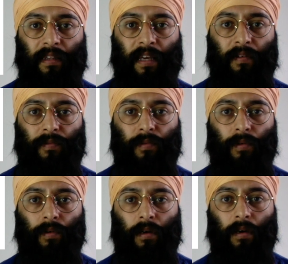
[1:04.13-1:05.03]

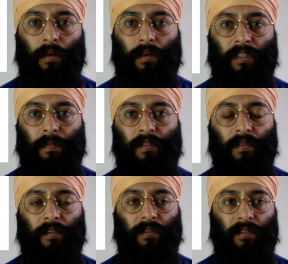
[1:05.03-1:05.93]
therefore are
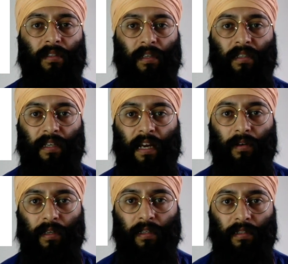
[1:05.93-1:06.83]
specific to certain
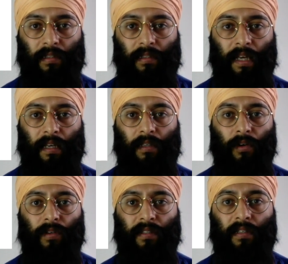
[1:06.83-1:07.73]
areas and
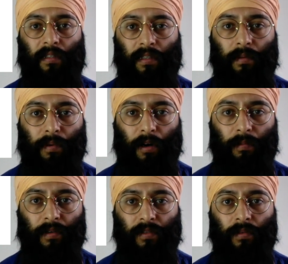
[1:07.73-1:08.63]
only certain
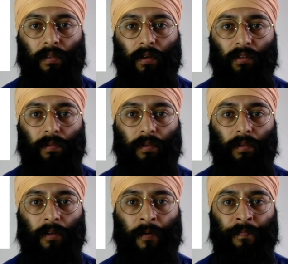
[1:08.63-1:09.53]
departments within the hospital,